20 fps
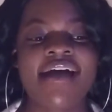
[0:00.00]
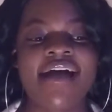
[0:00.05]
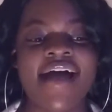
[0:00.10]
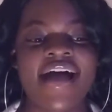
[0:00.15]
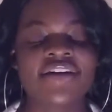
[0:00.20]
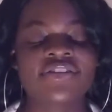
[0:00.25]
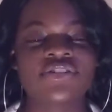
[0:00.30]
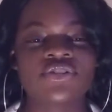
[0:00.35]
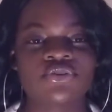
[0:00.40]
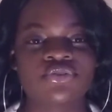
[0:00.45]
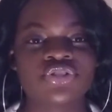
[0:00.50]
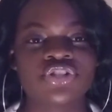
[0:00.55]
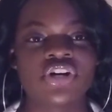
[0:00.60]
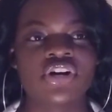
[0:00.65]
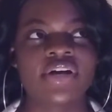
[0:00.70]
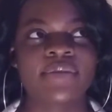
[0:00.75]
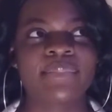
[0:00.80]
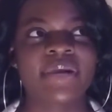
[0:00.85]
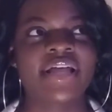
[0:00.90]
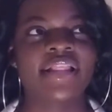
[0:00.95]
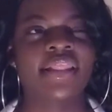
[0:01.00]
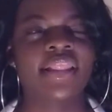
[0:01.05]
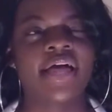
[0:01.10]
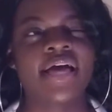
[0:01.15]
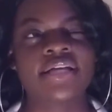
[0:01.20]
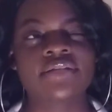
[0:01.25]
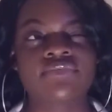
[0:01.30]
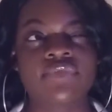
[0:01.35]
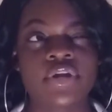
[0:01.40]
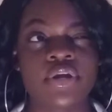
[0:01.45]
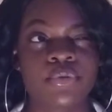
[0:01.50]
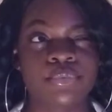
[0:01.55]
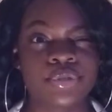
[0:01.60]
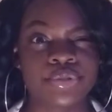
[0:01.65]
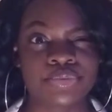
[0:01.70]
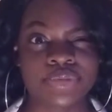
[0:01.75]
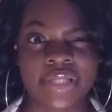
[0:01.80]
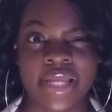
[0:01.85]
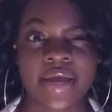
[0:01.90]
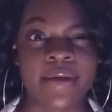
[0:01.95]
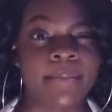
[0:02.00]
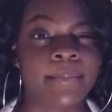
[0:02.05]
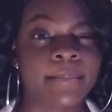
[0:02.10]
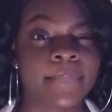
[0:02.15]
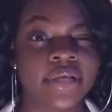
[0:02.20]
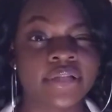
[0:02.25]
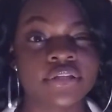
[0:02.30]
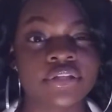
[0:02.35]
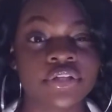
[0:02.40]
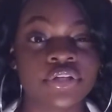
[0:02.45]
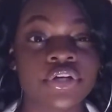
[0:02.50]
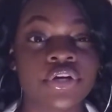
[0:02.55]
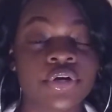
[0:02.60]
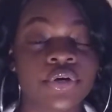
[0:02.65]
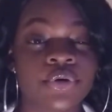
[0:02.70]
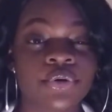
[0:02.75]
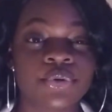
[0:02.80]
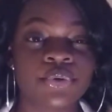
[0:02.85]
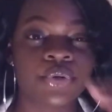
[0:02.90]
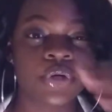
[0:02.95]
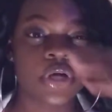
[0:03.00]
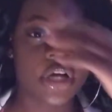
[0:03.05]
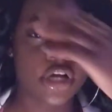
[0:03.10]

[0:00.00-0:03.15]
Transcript: I told y'all in my last video, which was like a month ago,